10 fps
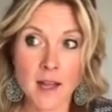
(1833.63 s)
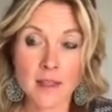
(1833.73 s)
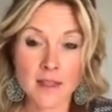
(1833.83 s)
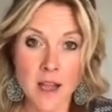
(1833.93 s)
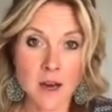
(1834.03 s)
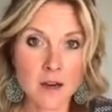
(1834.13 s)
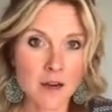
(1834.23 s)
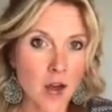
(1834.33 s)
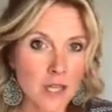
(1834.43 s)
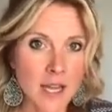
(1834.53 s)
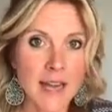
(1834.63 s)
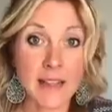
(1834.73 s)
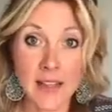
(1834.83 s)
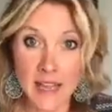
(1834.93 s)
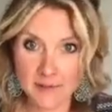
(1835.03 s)
They're an online,
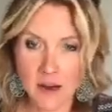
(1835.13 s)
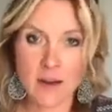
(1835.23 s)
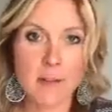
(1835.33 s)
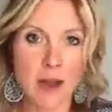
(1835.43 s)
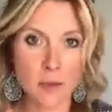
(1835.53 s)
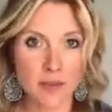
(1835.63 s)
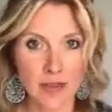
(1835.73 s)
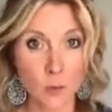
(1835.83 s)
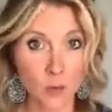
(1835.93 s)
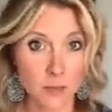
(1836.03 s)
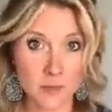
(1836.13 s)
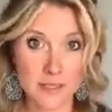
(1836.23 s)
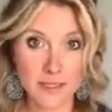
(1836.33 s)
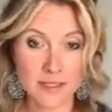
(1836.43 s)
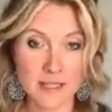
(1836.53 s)
and they have now come out with like
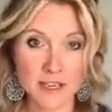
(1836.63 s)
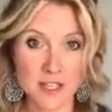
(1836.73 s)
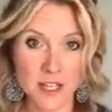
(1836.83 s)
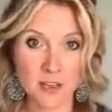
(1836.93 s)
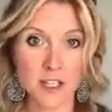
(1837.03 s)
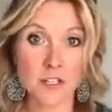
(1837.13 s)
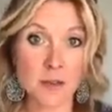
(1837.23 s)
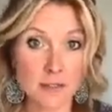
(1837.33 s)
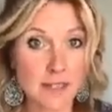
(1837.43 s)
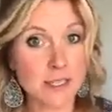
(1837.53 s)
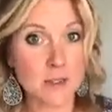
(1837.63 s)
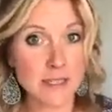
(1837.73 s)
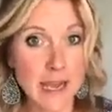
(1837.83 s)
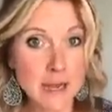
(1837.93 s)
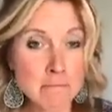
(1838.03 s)
workbooks and such that you can do every single
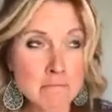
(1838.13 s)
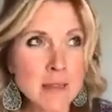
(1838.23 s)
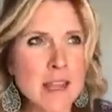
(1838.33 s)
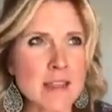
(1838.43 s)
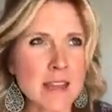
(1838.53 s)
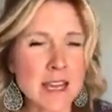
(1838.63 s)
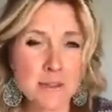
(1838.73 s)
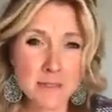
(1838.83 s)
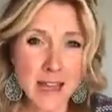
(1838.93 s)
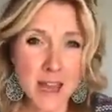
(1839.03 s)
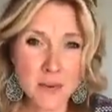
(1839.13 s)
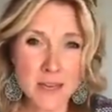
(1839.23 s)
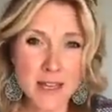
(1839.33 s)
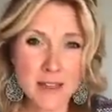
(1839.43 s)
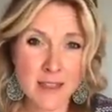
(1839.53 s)
day. The If
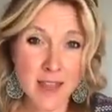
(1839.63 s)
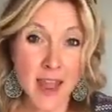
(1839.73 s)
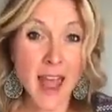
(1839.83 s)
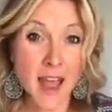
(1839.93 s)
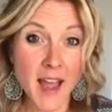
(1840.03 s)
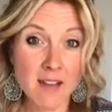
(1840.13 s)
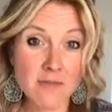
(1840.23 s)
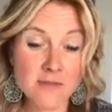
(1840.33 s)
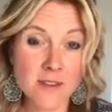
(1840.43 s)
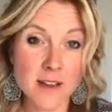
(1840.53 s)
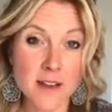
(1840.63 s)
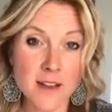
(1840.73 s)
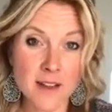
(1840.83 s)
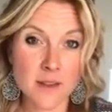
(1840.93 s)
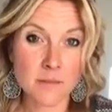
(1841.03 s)
Gathering, they
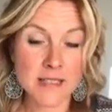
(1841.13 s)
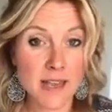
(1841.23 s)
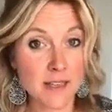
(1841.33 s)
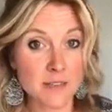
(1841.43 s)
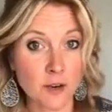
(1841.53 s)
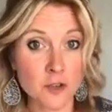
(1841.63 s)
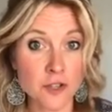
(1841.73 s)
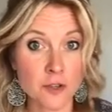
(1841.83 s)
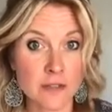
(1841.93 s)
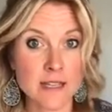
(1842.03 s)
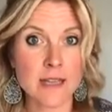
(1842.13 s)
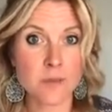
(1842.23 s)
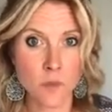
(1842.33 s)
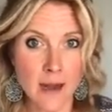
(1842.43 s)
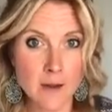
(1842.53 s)
have daily devotionals
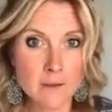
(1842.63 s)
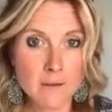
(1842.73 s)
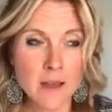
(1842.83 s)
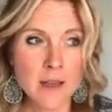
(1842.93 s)
as well.